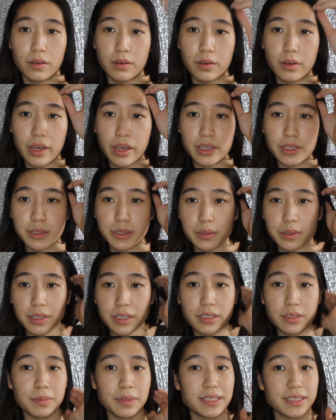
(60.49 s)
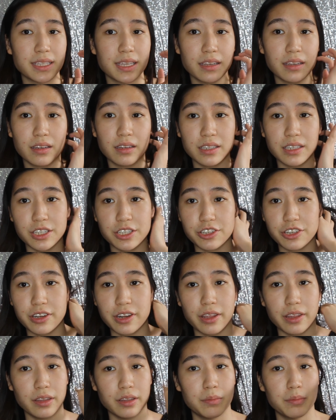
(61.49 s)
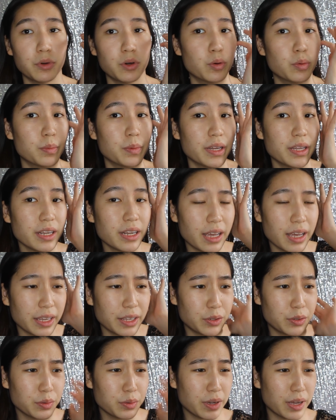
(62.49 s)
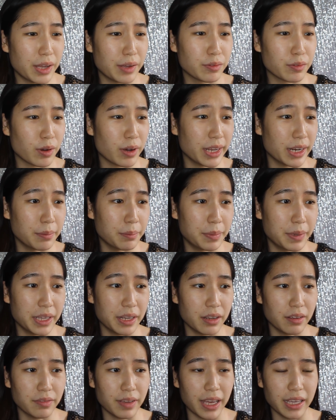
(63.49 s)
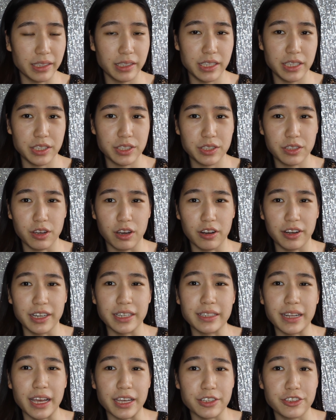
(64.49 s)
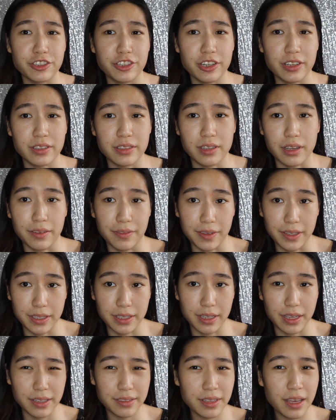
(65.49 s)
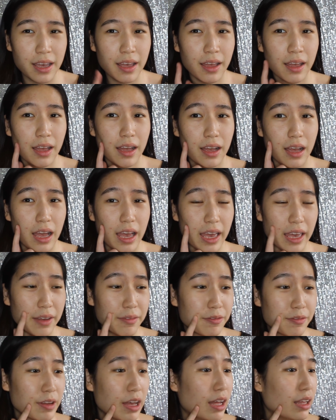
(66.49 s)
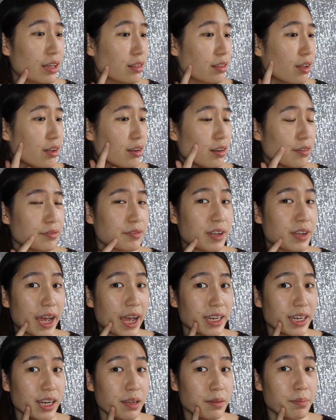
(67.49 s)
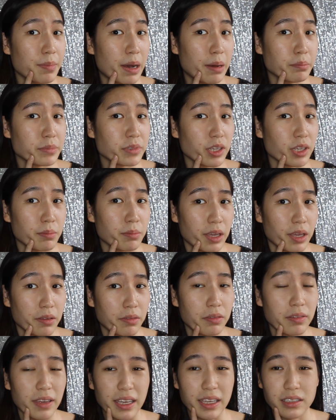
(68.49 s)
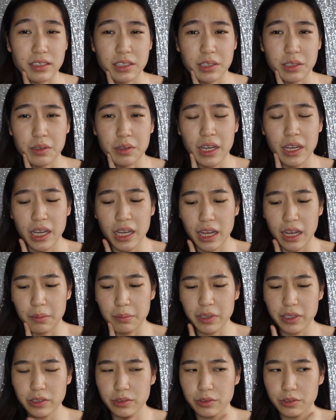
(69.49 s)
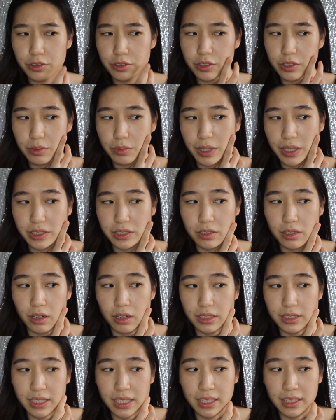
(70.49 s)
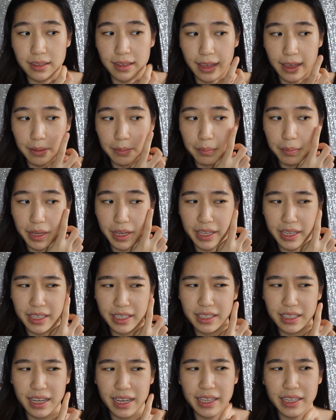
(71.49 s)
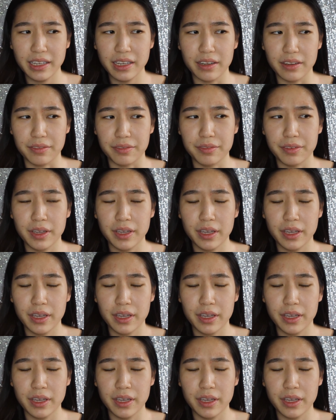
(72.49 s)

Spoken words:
Okay, so this is my skin condition at the moment. I do have quite a bit of acne scar and textured surfaces. I have a lot of tiny bumps on my face, so I'm not too sure what's causing that, but it kind of